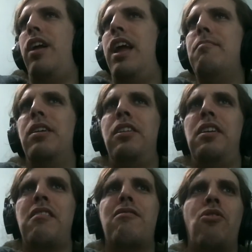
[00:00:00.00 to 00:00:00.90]
are 8
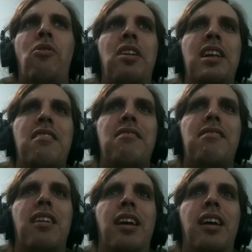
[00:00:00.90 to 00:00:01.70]
million stories